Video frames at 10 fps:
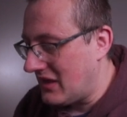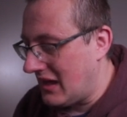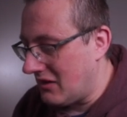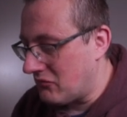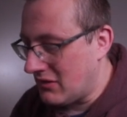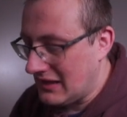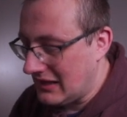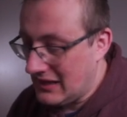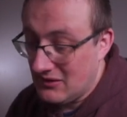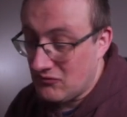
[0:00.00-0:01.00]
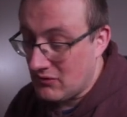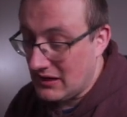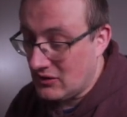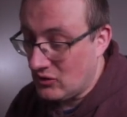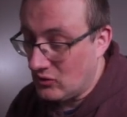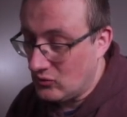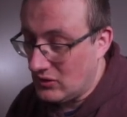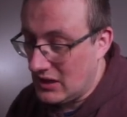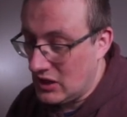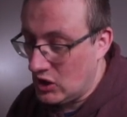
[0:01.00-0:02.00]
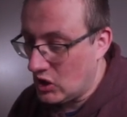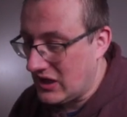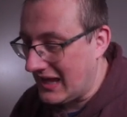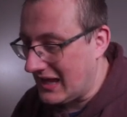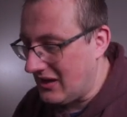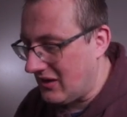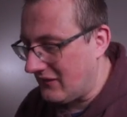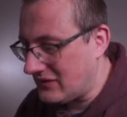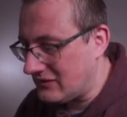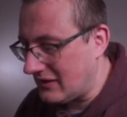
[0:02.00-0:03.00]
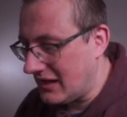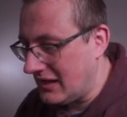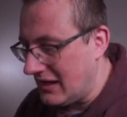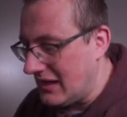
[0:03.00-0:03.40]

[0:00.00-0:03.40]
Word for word: Uh, really, really cool looking, I have to say.